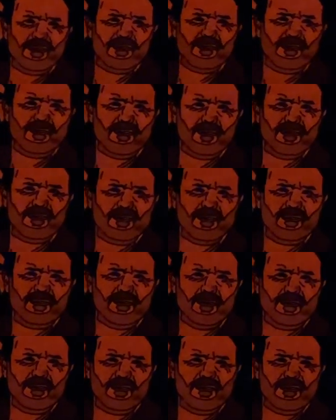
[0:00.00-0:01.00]

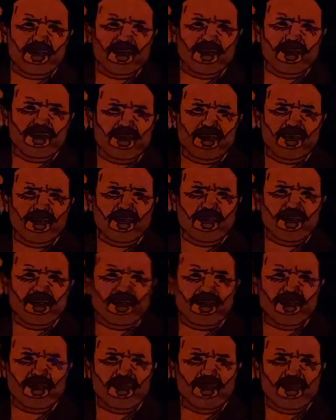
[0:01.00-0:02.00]
Throwing this out there,
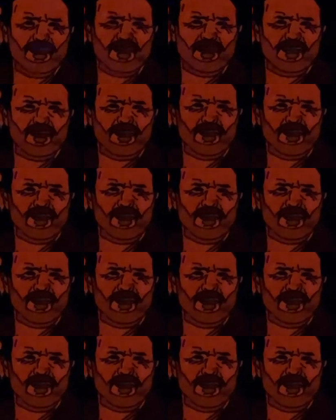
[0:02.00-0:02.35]
I am looking